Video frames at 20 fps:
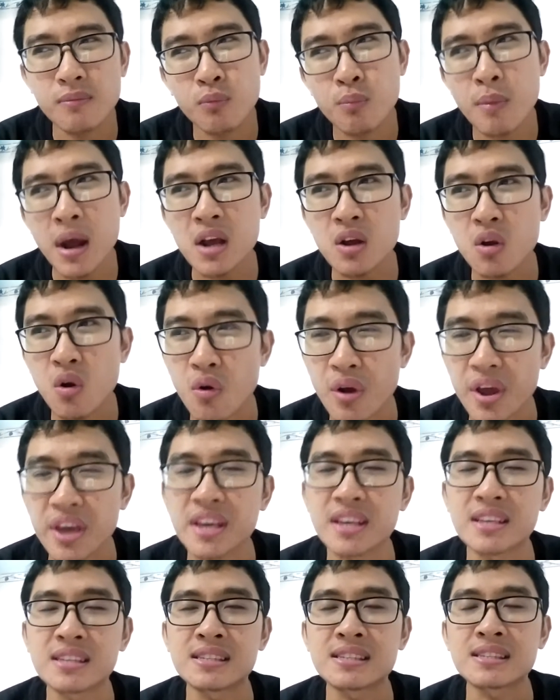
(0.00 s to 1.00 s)
Michael
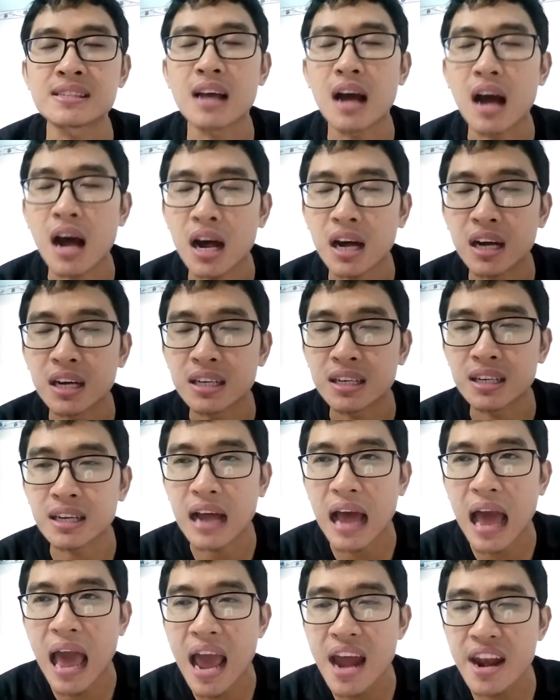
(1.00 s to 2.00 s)
is a uh,
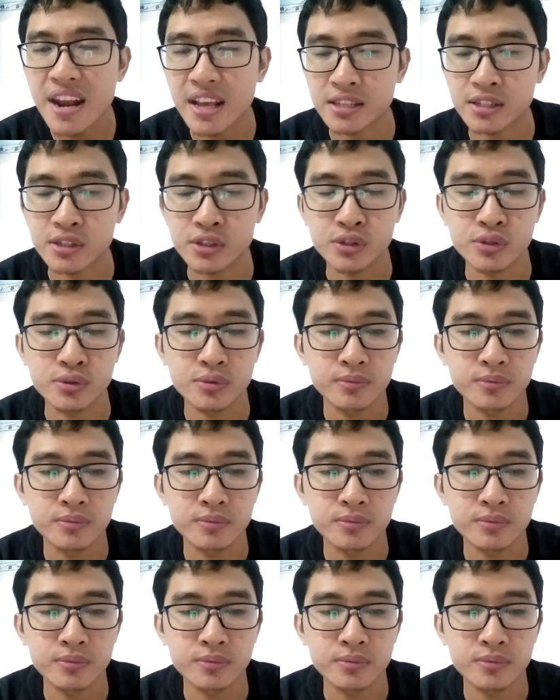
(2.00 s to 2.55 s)
addict.